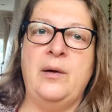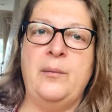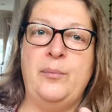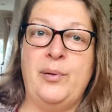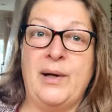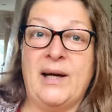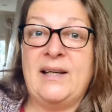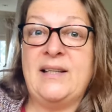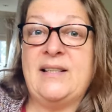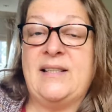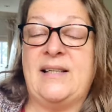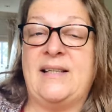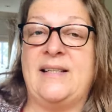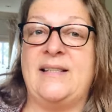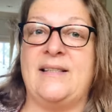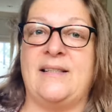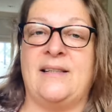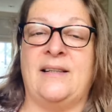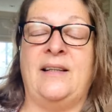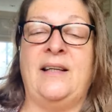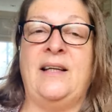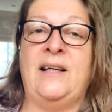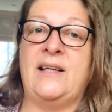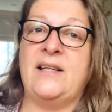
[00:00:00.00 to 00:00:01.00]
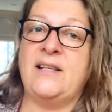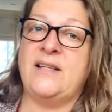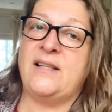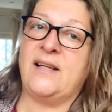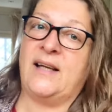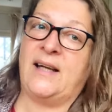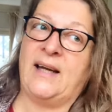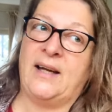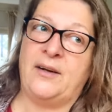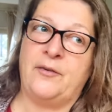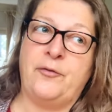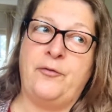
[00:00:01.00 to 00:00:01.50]
practice, needed to
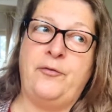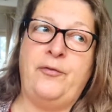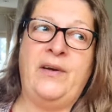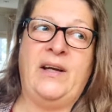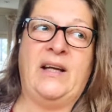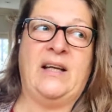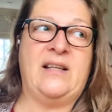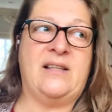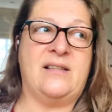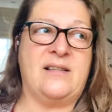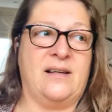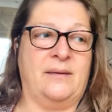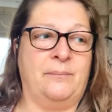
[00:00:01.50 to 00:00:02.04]
get fit.